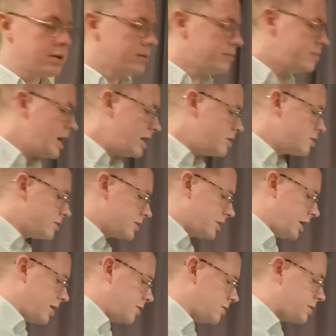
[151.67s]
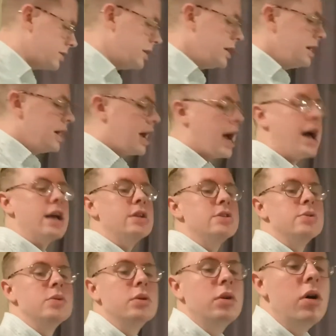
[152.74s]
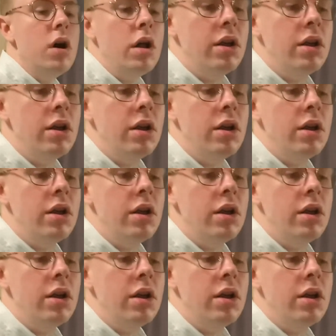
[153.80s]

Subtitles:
major scales. I do all of